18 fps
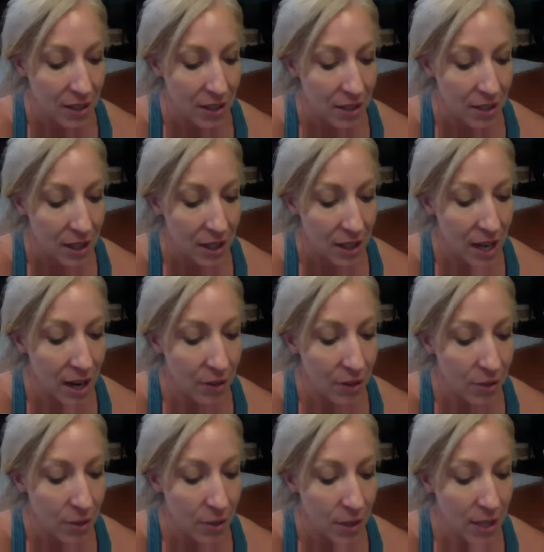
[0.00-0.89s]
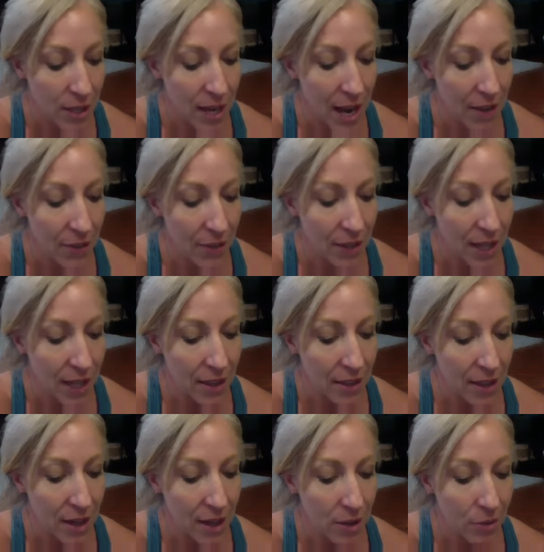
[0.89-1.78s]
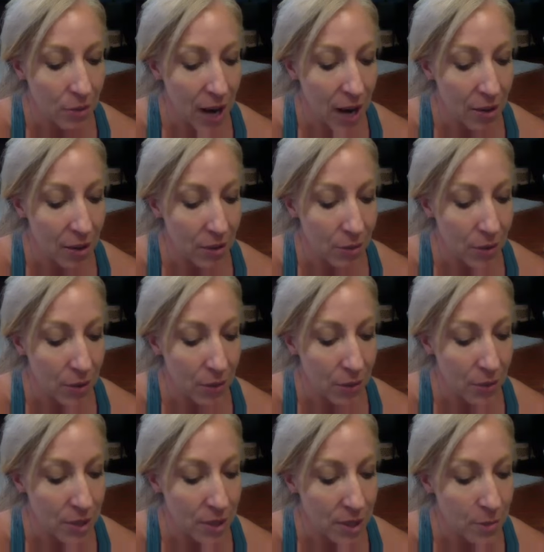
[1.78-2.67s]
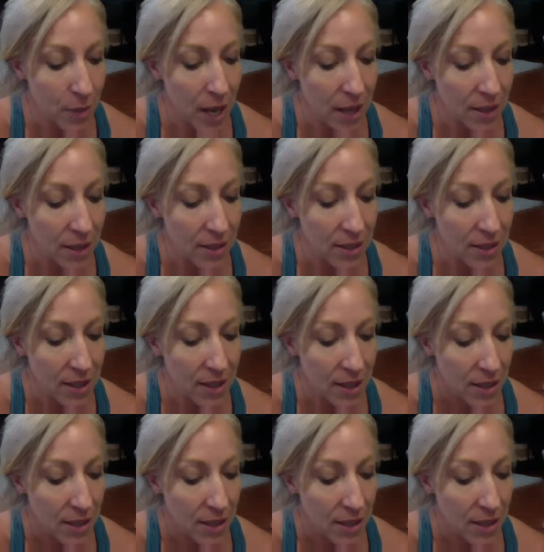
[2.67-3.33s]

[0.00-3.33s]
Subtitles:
Let everyone navigate their route with respect,